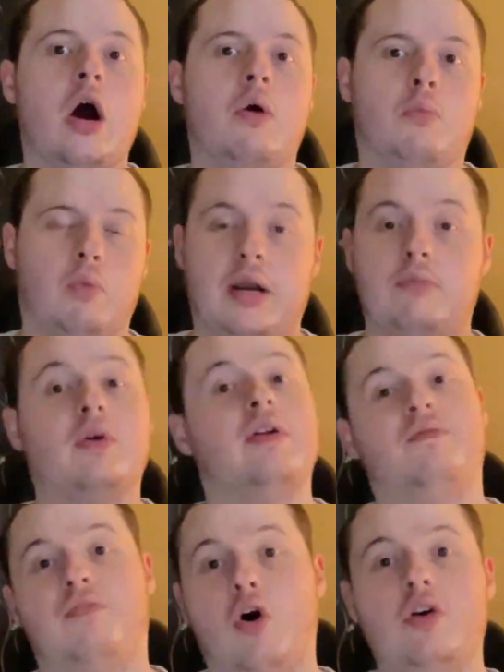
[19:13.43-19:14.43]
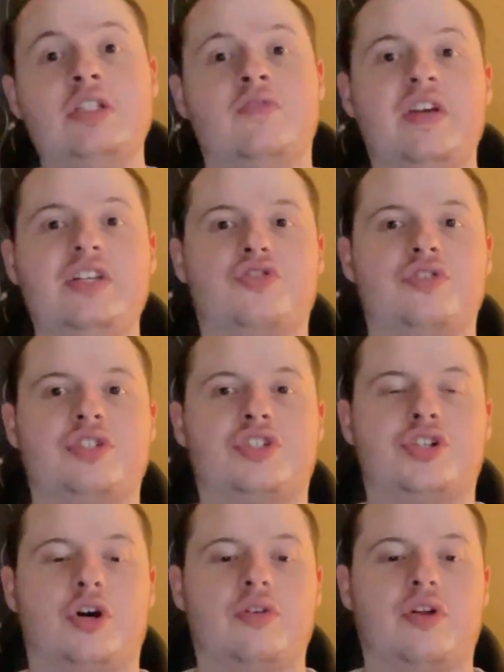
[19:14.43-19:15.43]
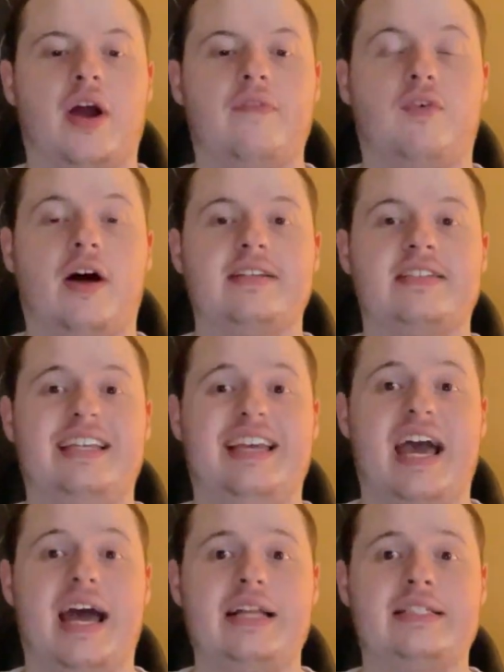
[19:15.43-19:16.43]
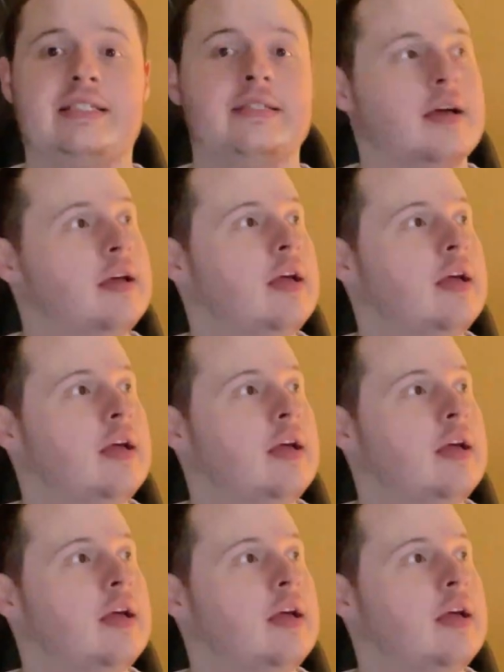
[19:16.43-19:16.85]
When Focus Features showed their FYC ads,